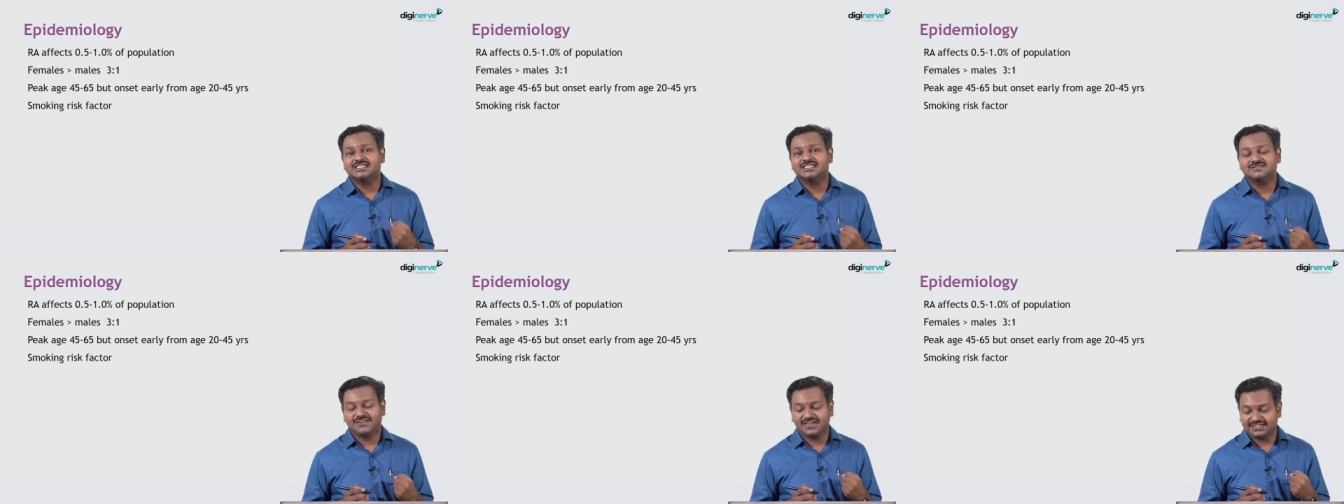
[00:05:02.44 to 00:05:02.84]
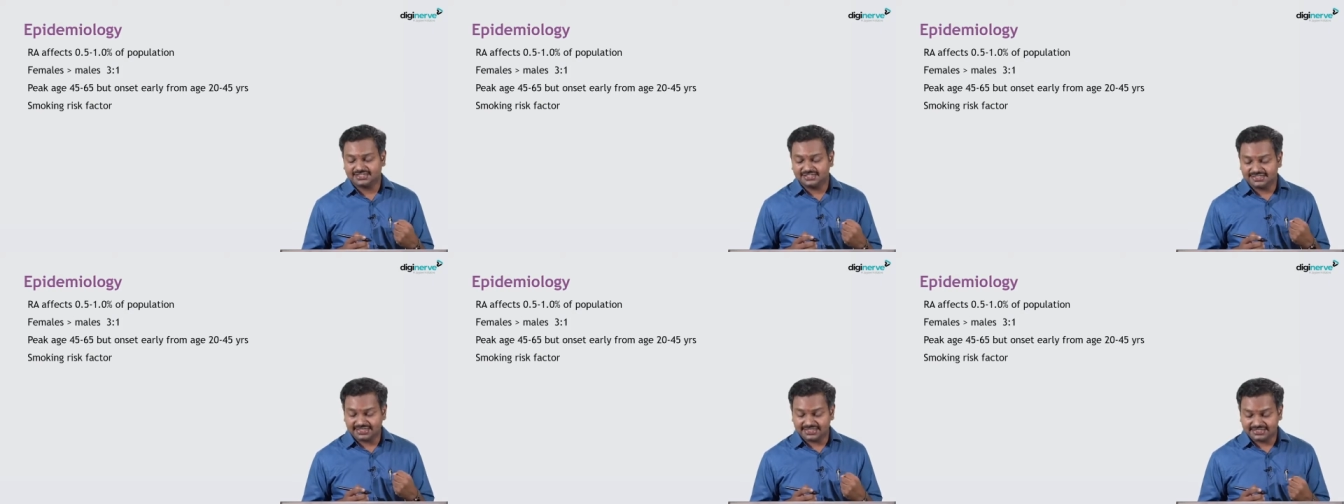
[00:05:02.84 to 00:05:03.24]
risk
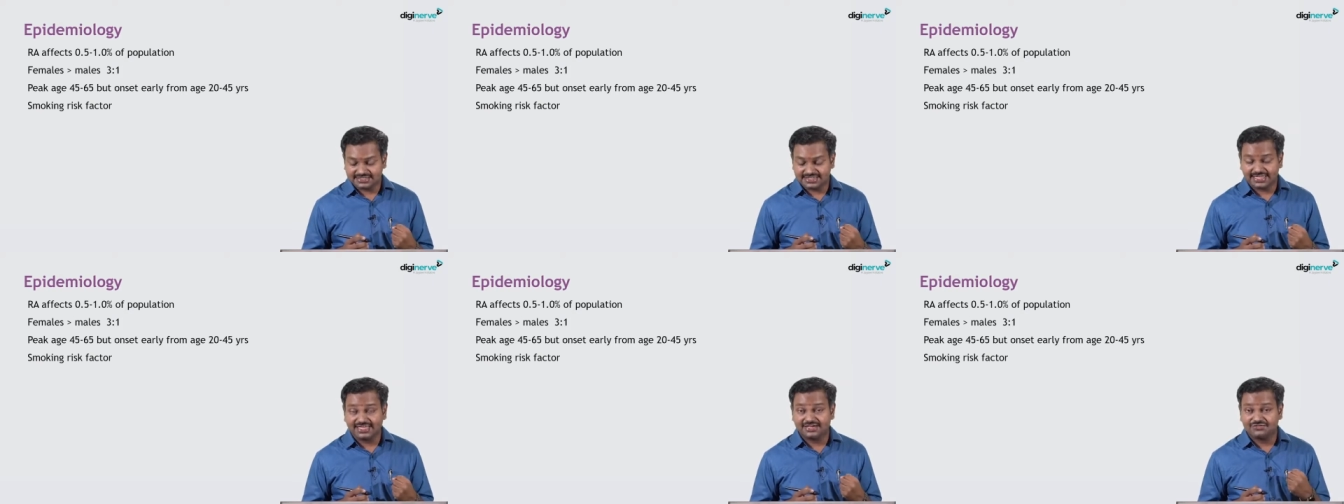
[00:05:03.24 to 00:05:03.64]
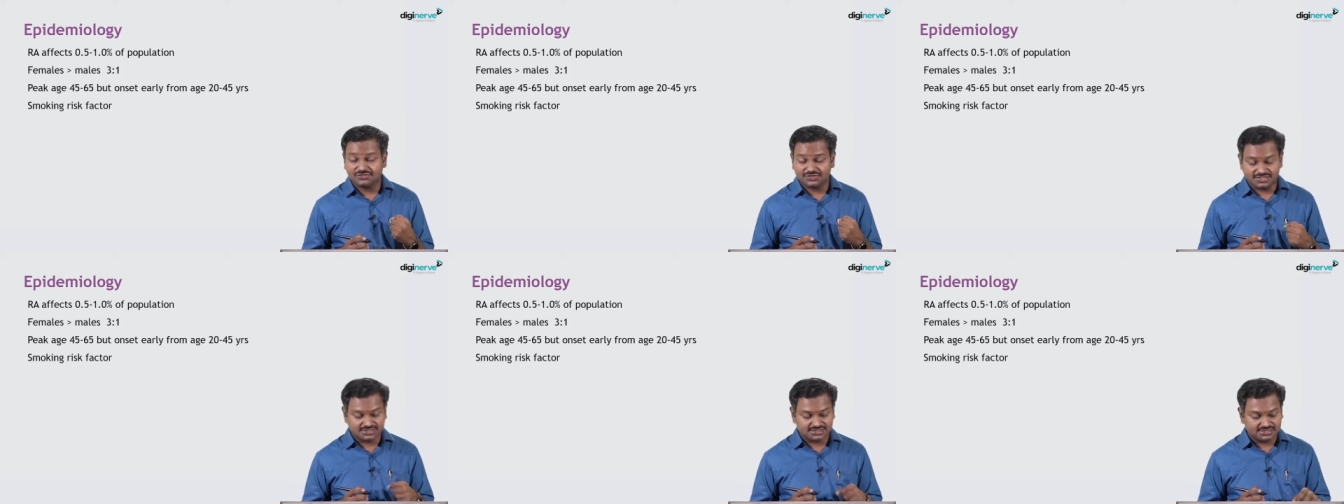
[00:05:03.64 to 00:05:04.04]
factor that is there
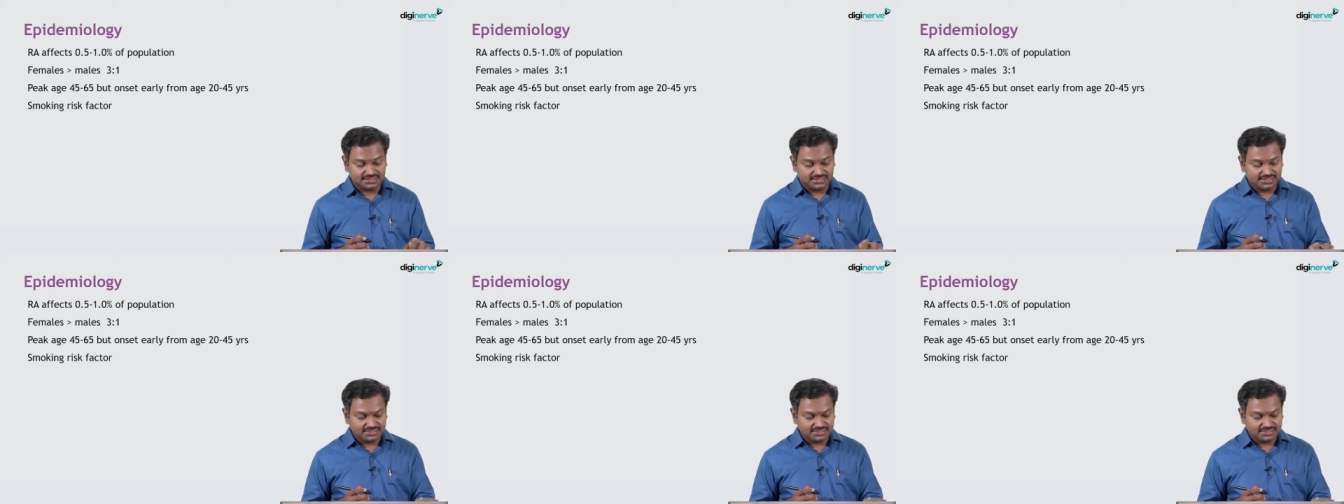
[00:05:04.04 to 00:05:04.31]
for this.